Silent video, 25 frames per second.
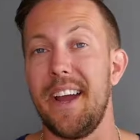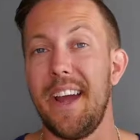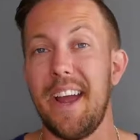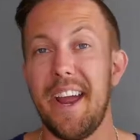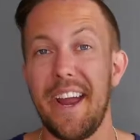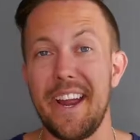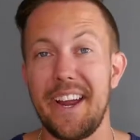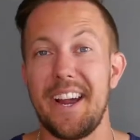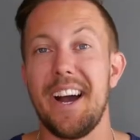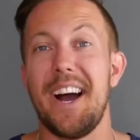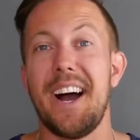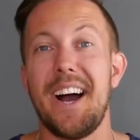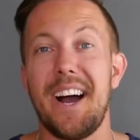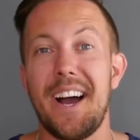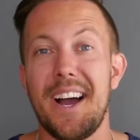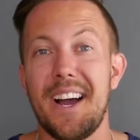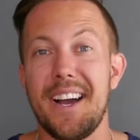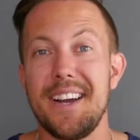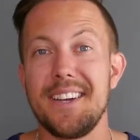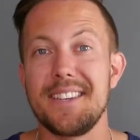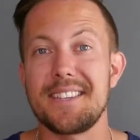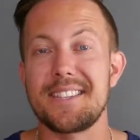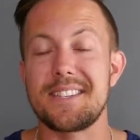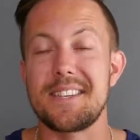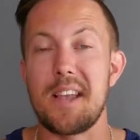Hey
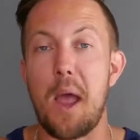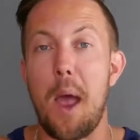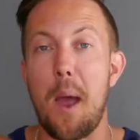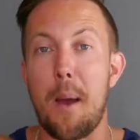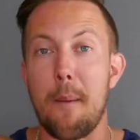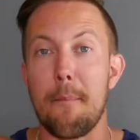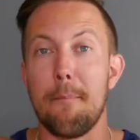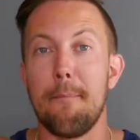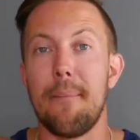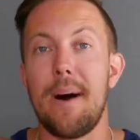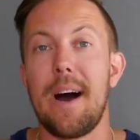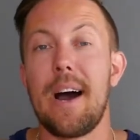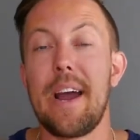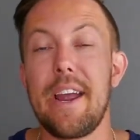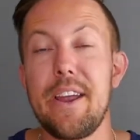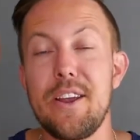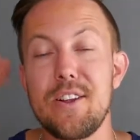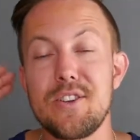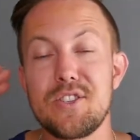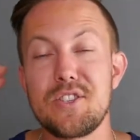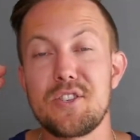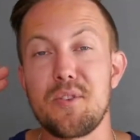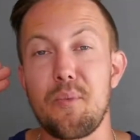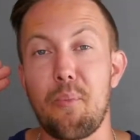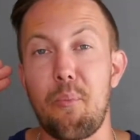guys,
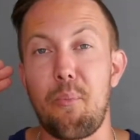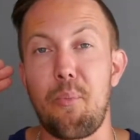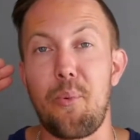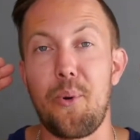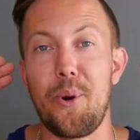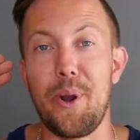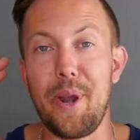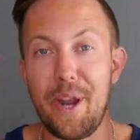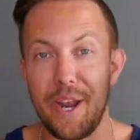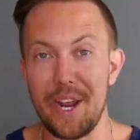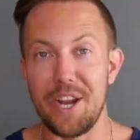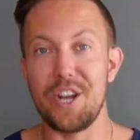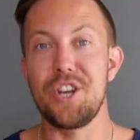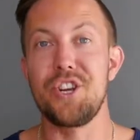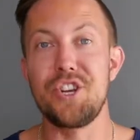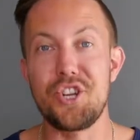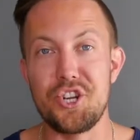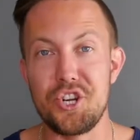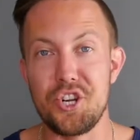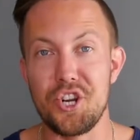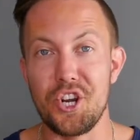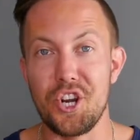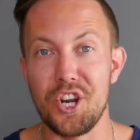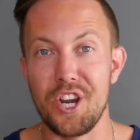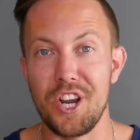Myers
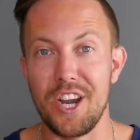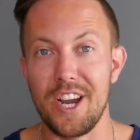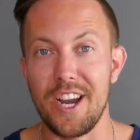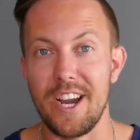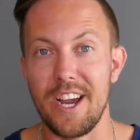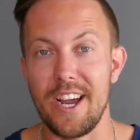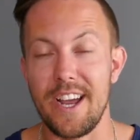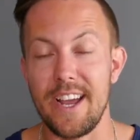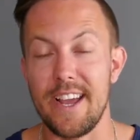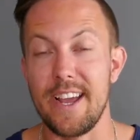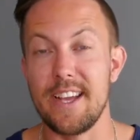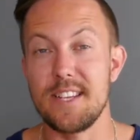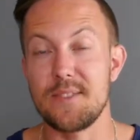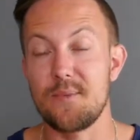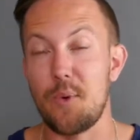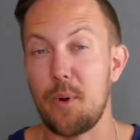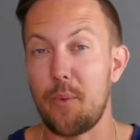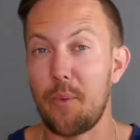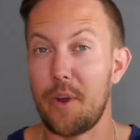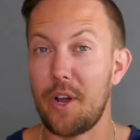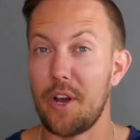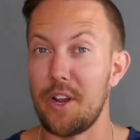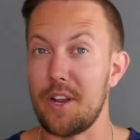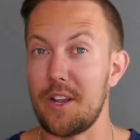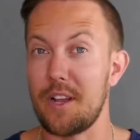Briggs is what
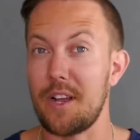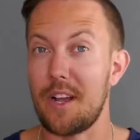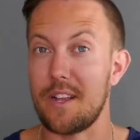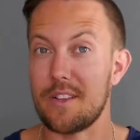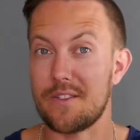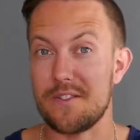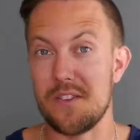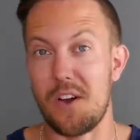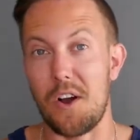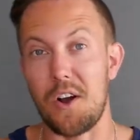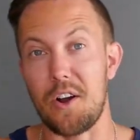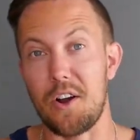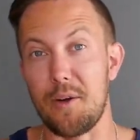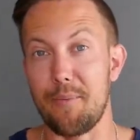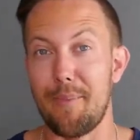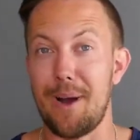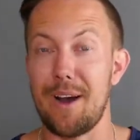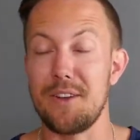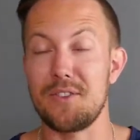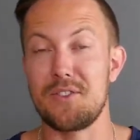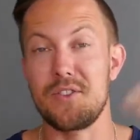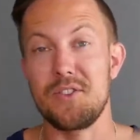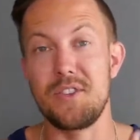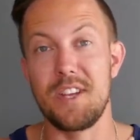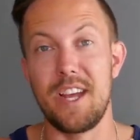we're gonna talk
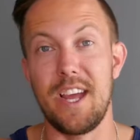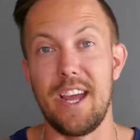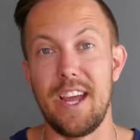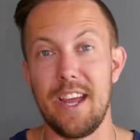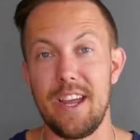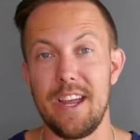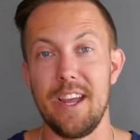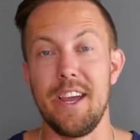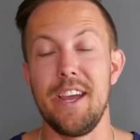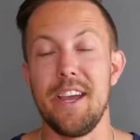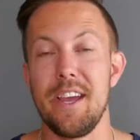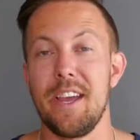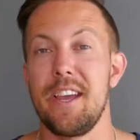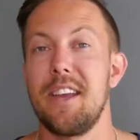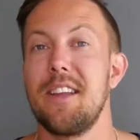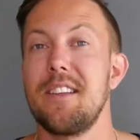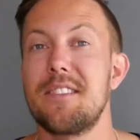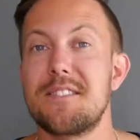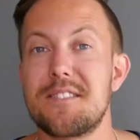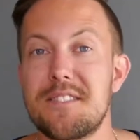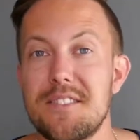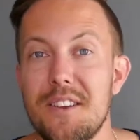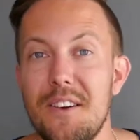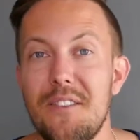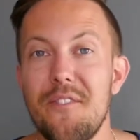about today. It's
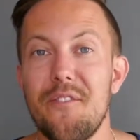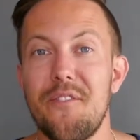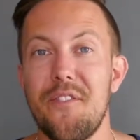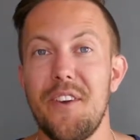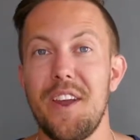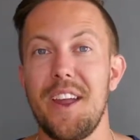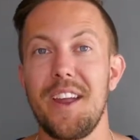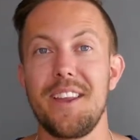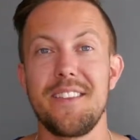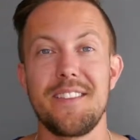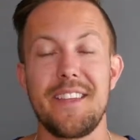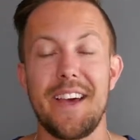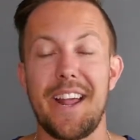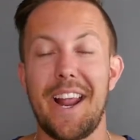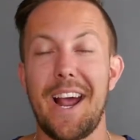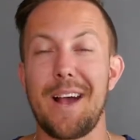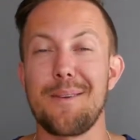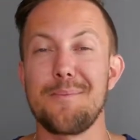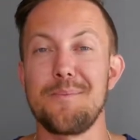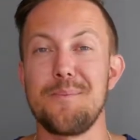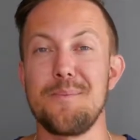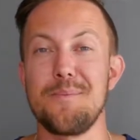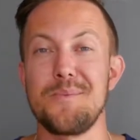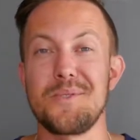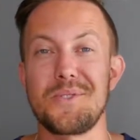something that
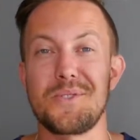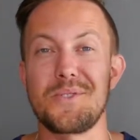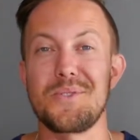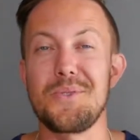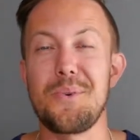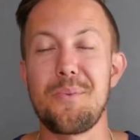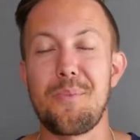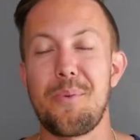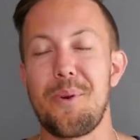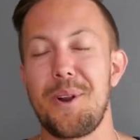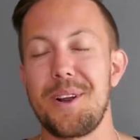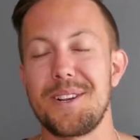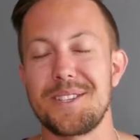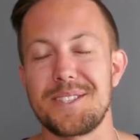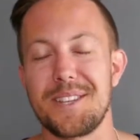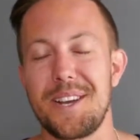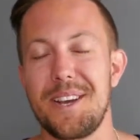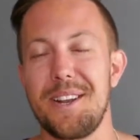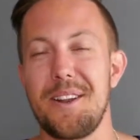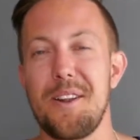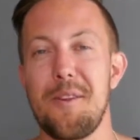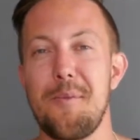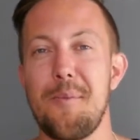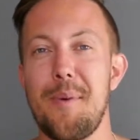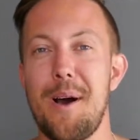I'm super
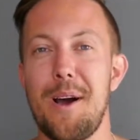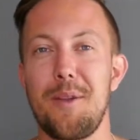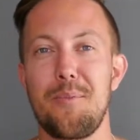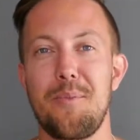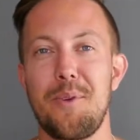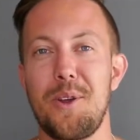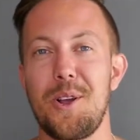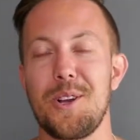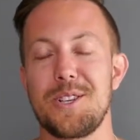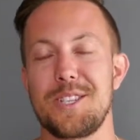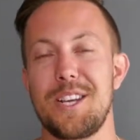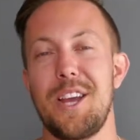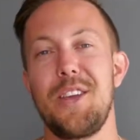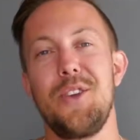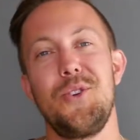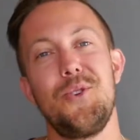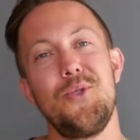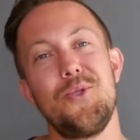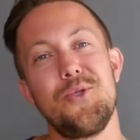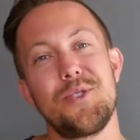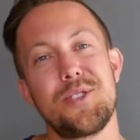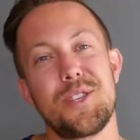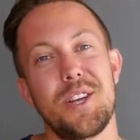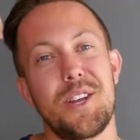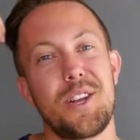excited about because I
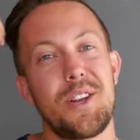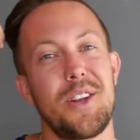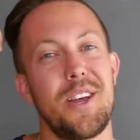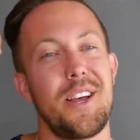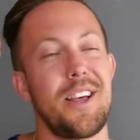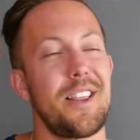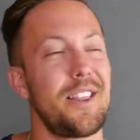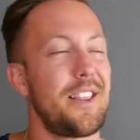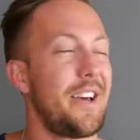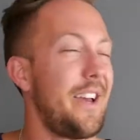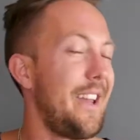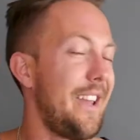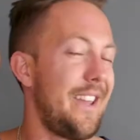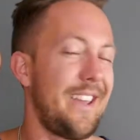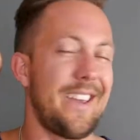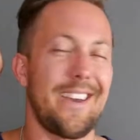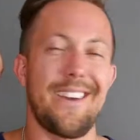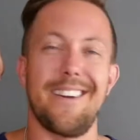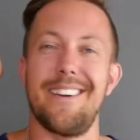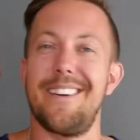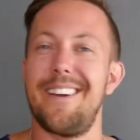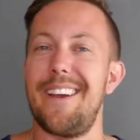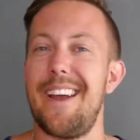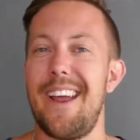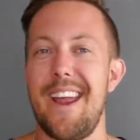use it like
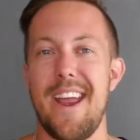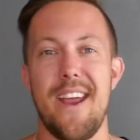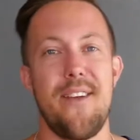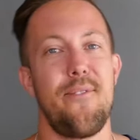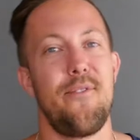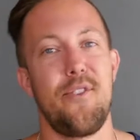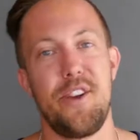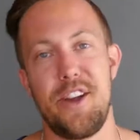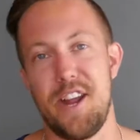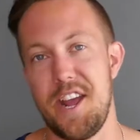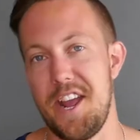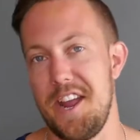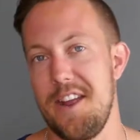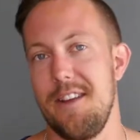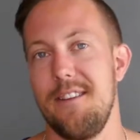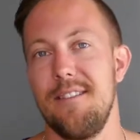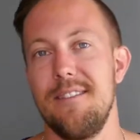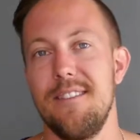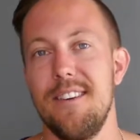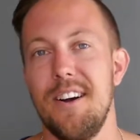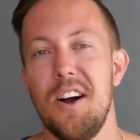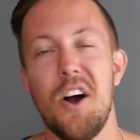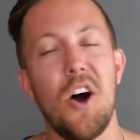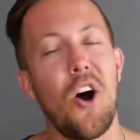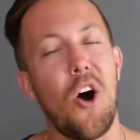every day,
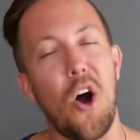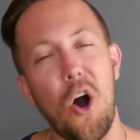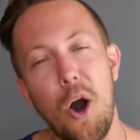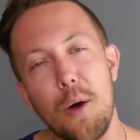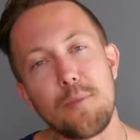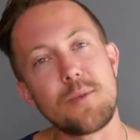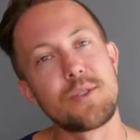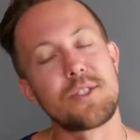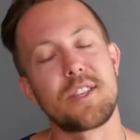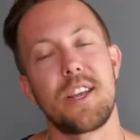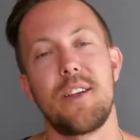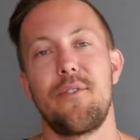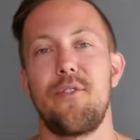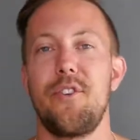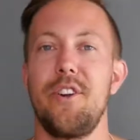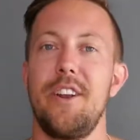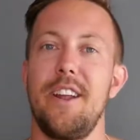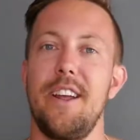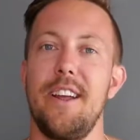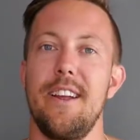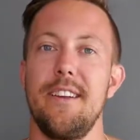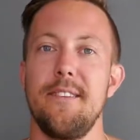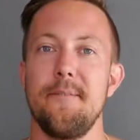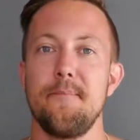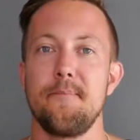almost every
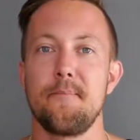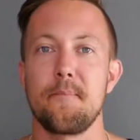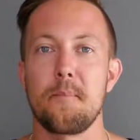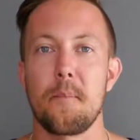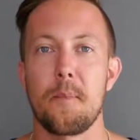day.